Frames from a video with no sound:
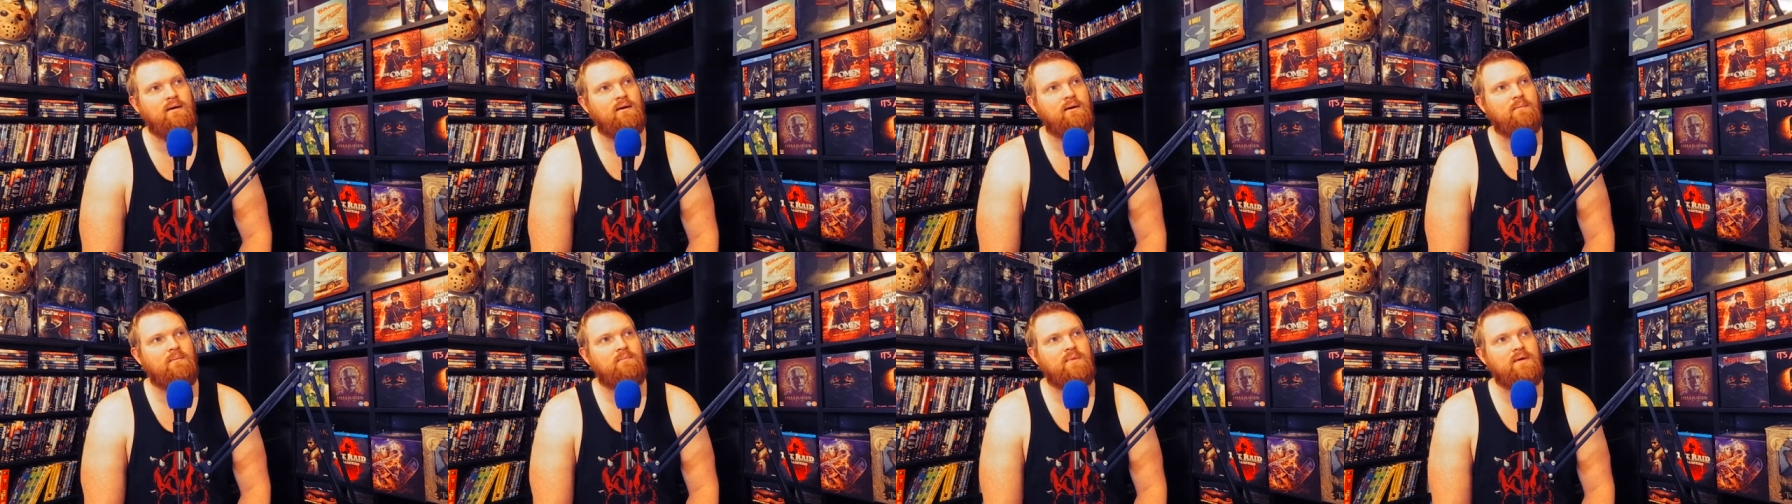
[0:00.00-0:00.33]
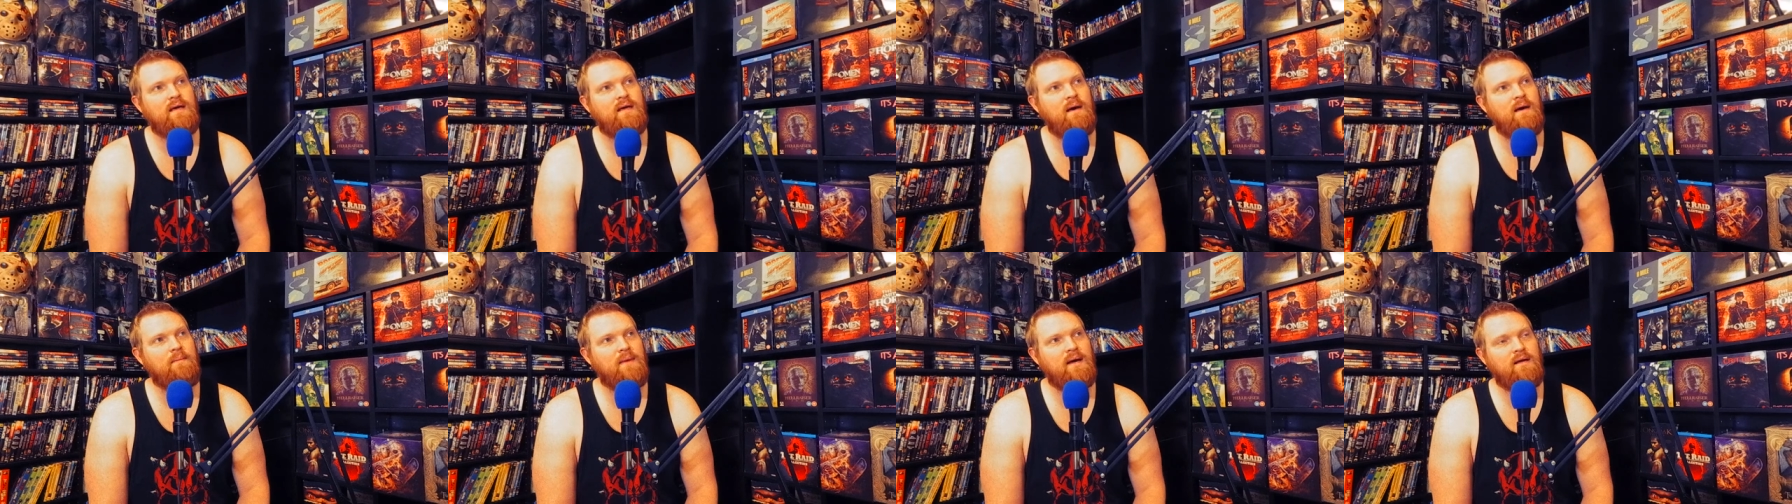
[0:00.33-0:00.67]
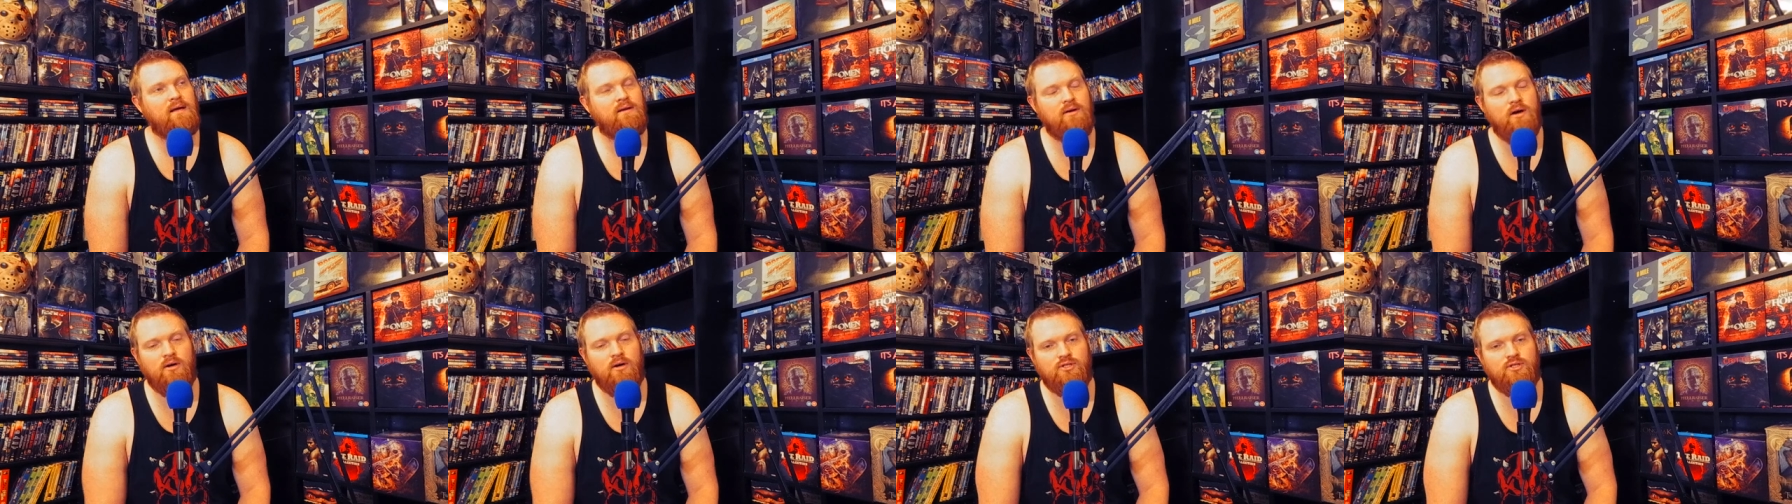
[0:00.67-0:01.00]
But yeah, man,
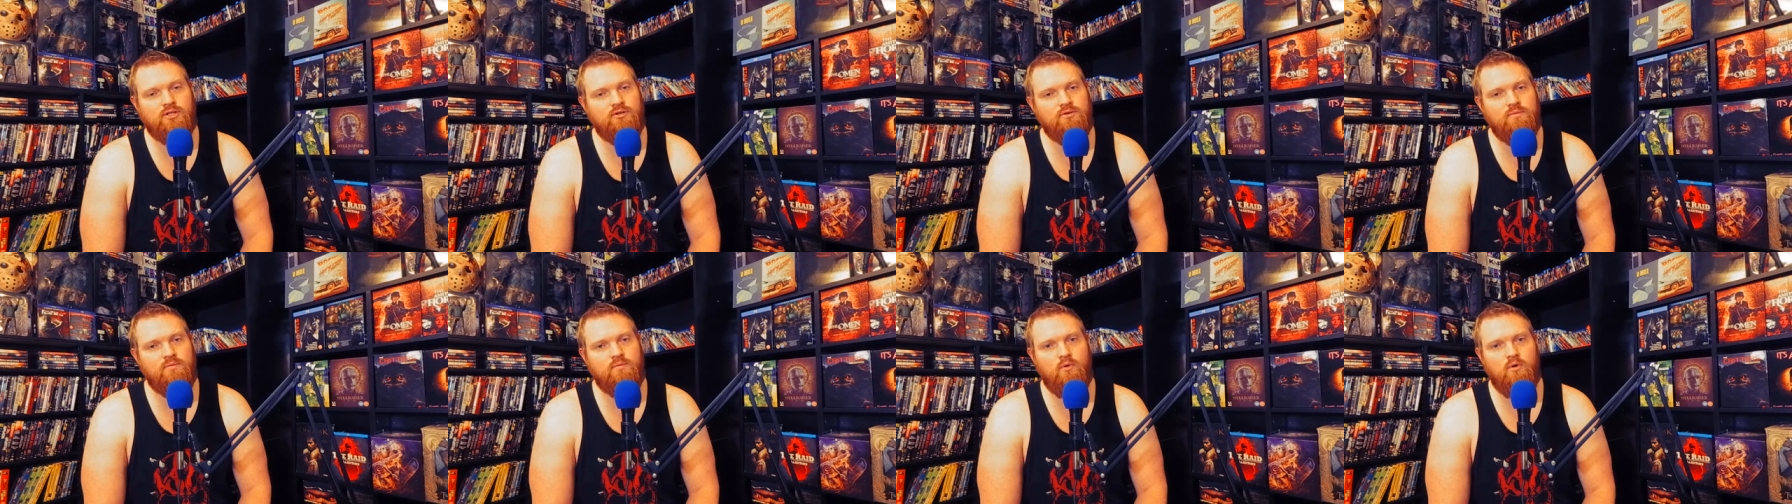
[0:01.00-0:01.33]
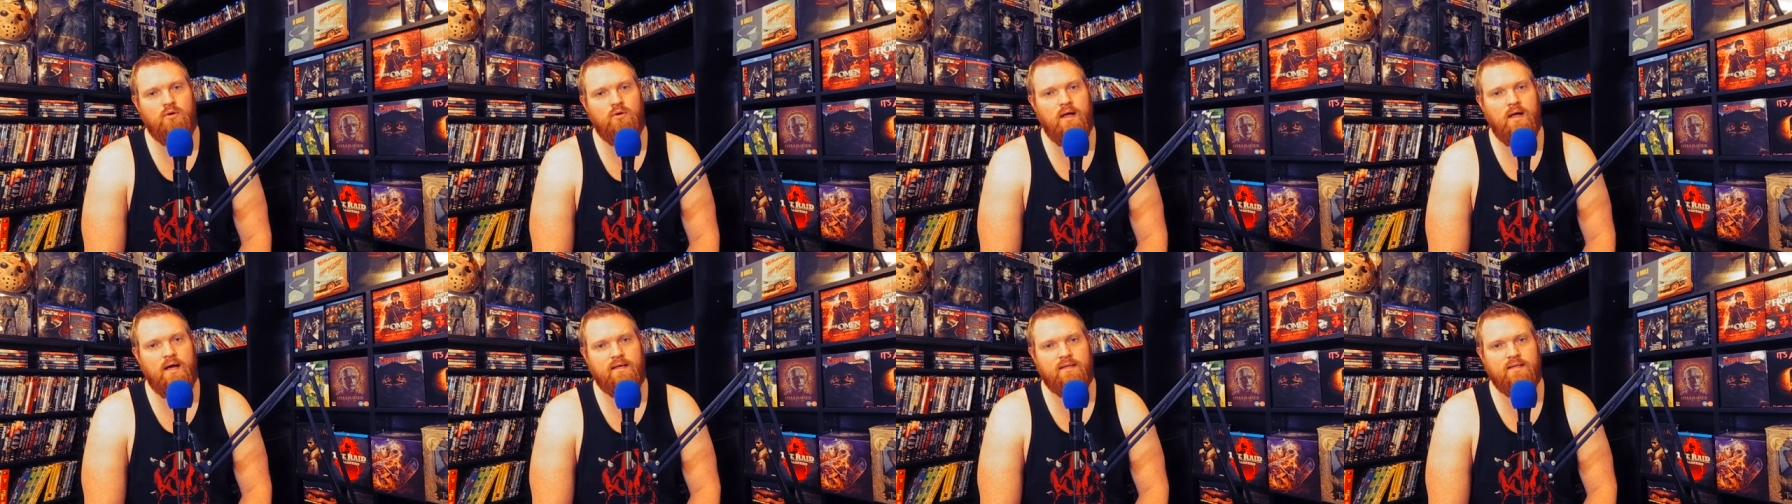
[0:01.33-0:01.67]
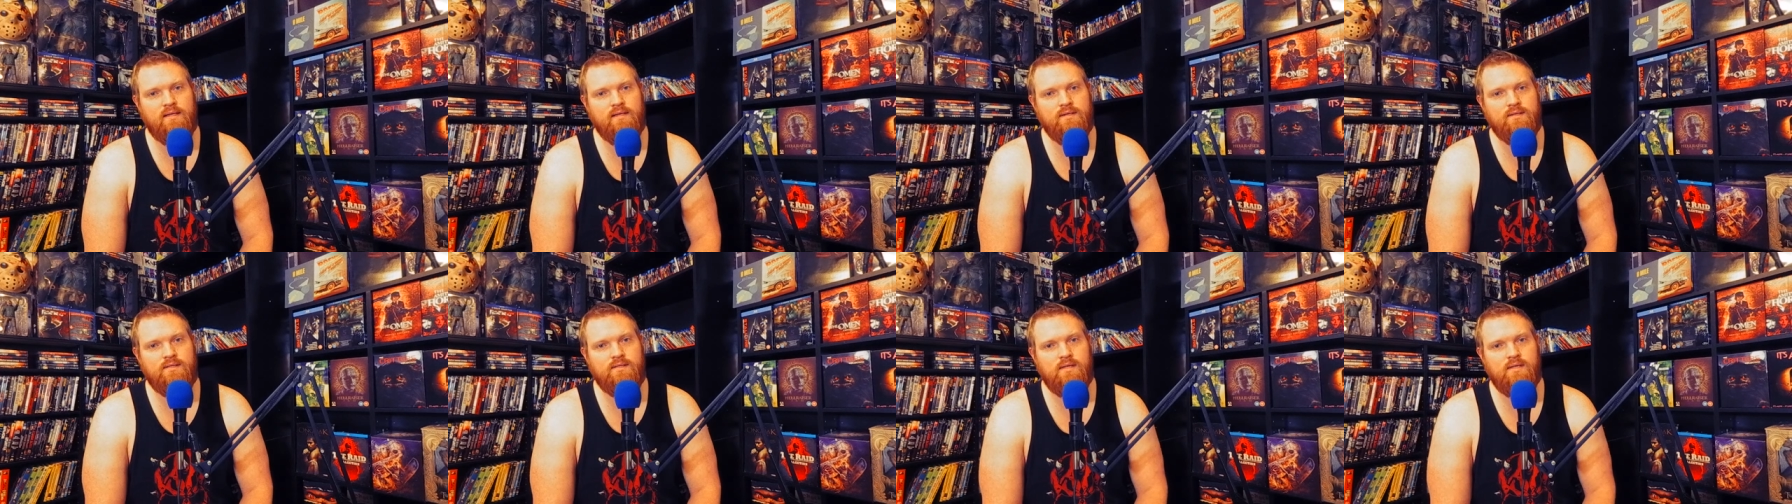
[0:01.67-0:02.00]
y'all should do more like
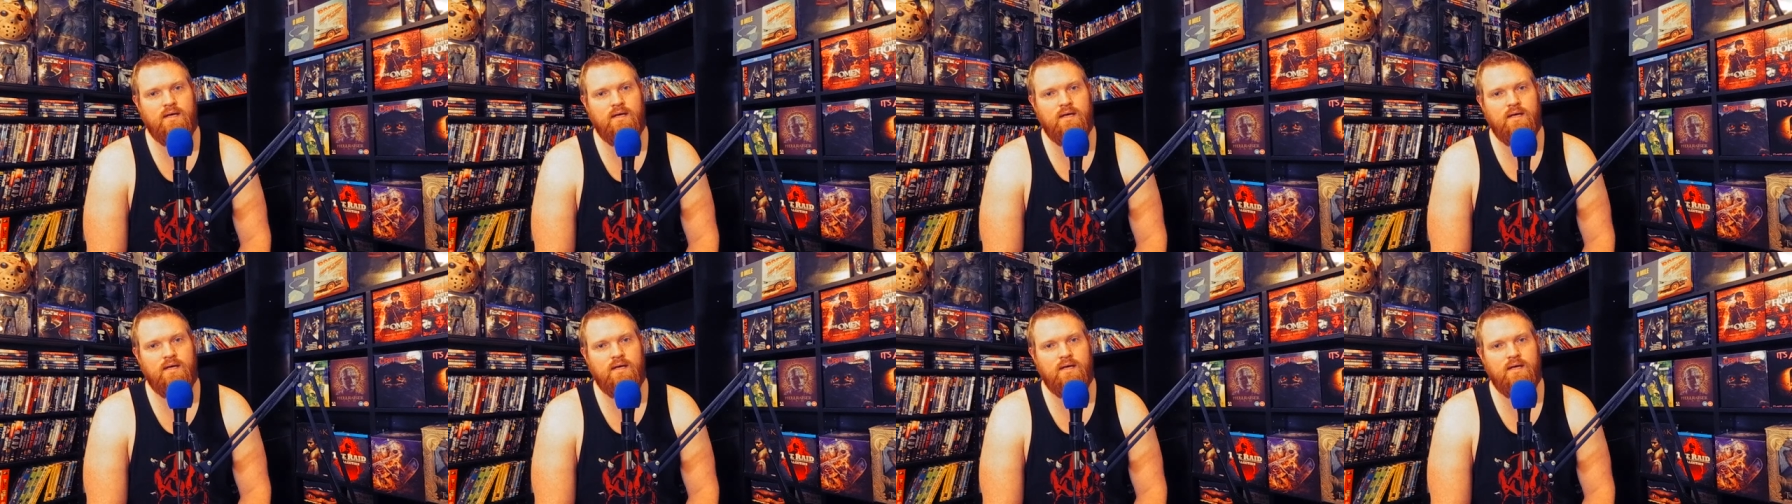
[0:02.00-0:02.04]
this.